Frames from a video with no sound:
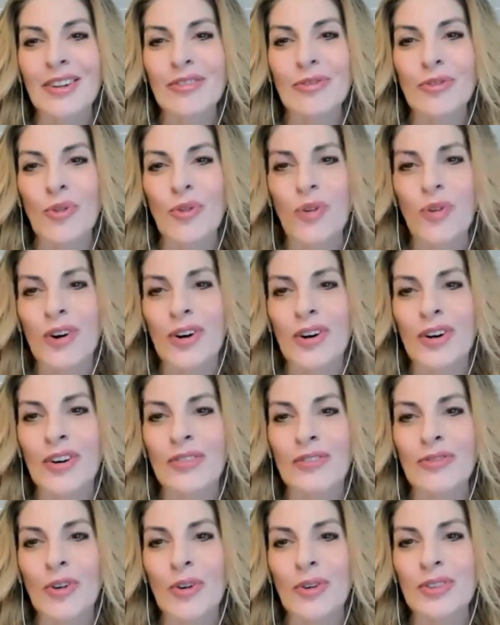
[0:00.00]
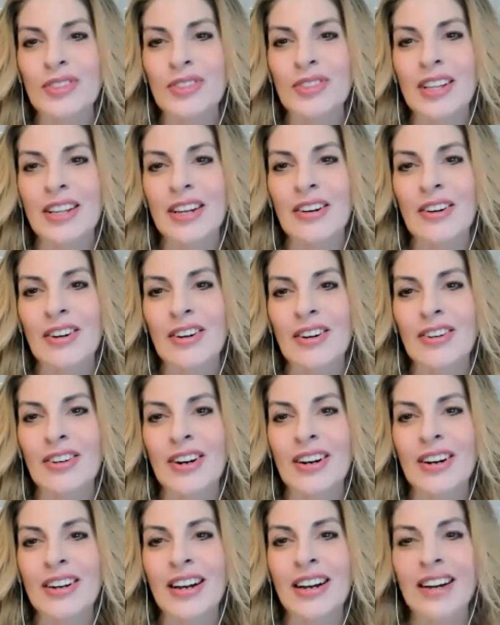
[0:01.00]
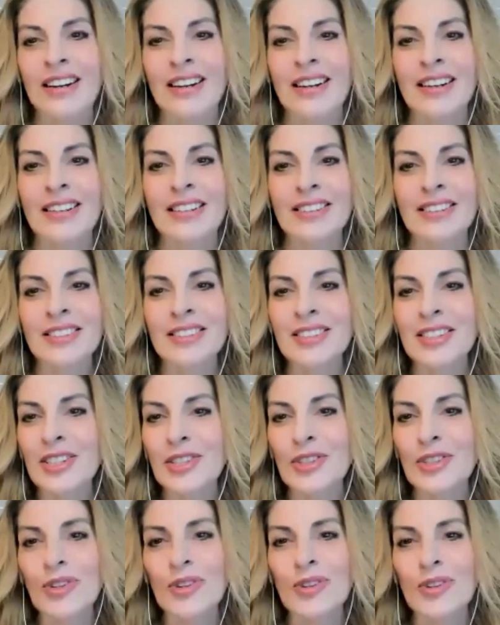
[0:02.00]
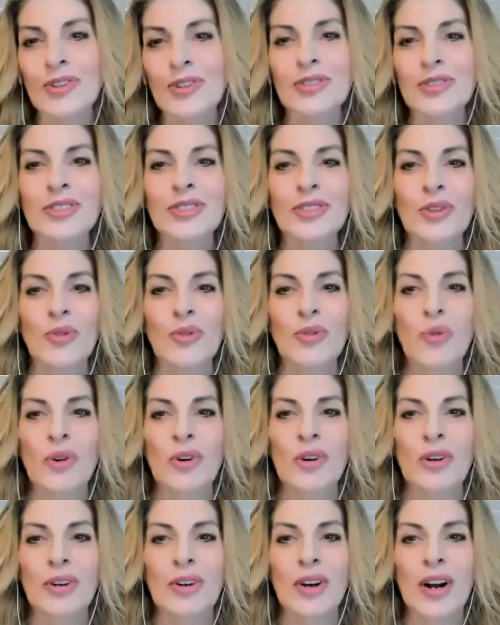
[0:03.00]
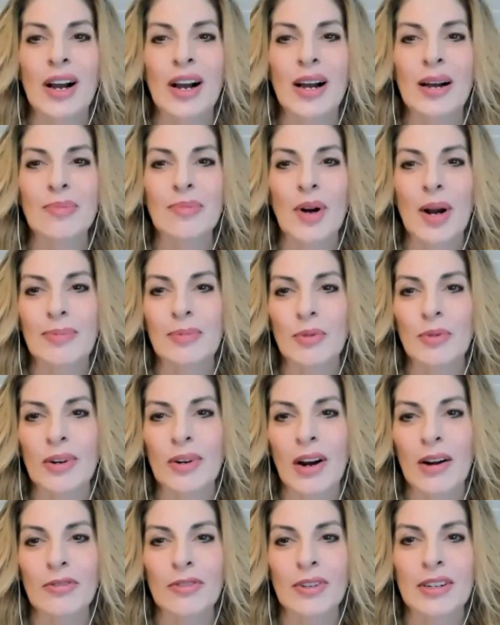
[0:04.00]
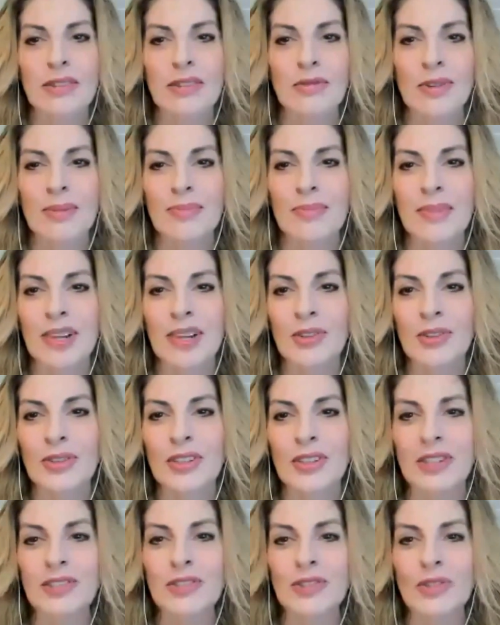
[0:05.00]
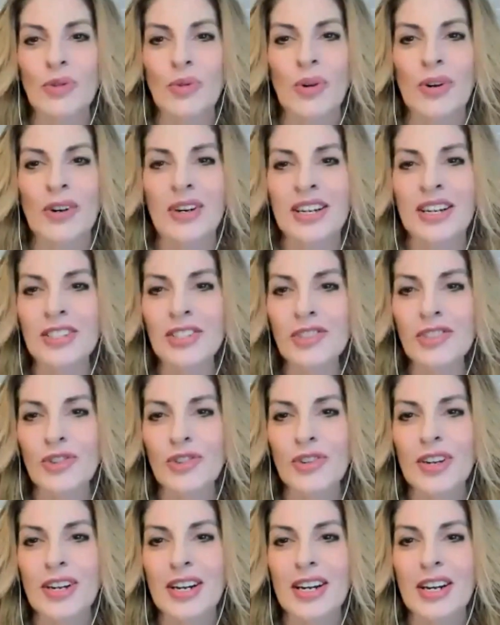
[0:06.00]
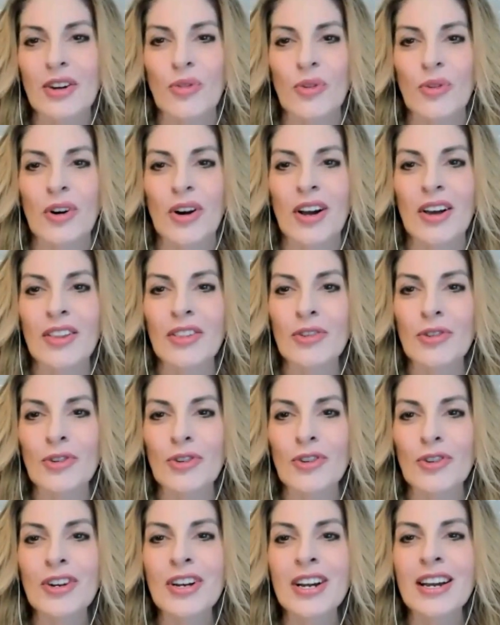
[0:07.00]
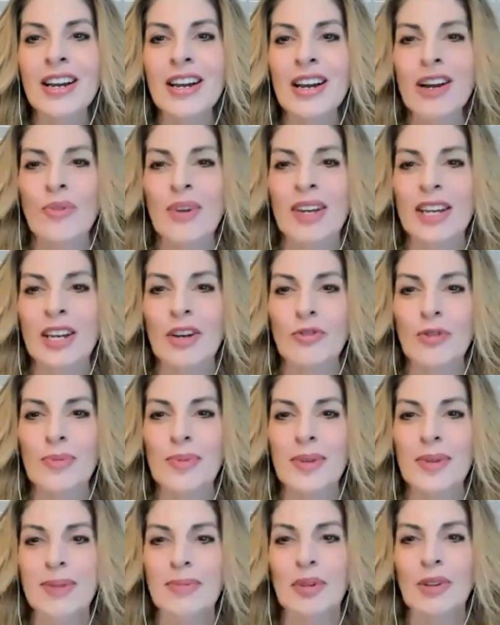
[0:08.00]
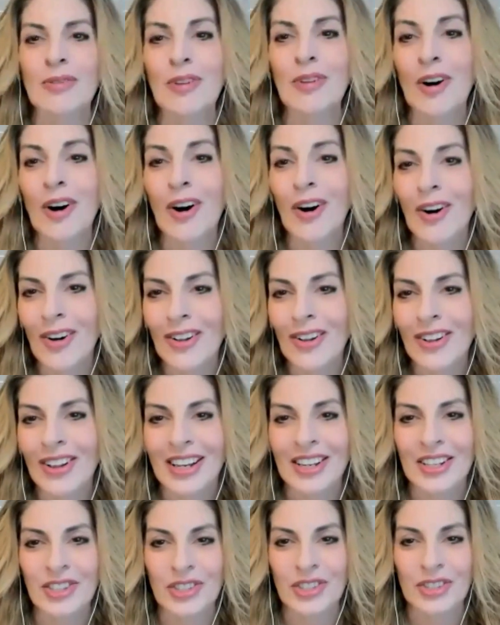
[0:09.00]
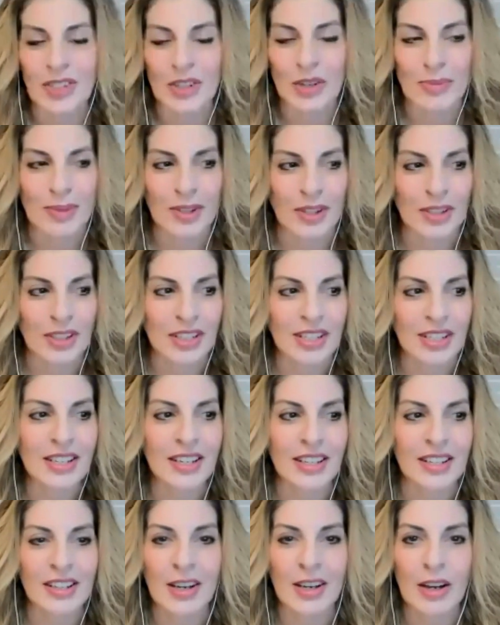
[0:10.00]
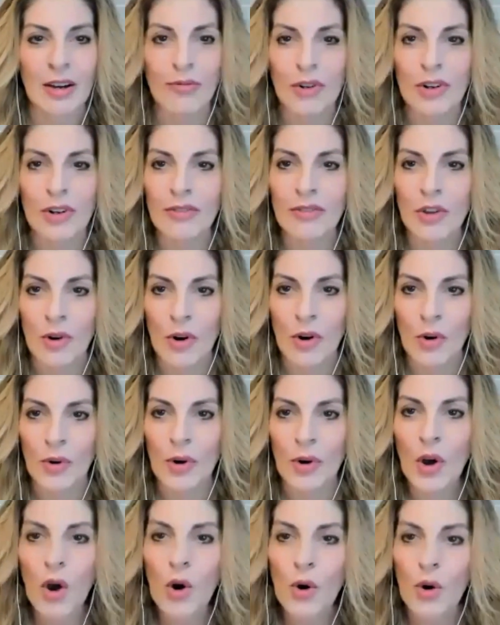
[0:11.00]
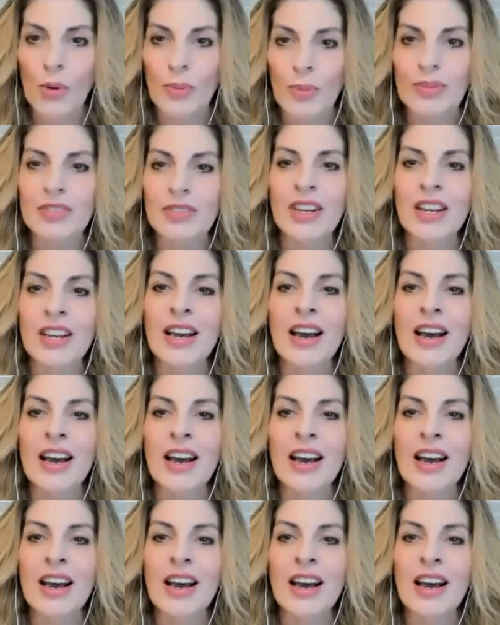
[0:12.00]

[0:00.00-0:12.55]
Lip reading: for folks that are seniors or perhaps recovering from illness or injury or other. We care for people of all ages and ability in the comfort of their own homes.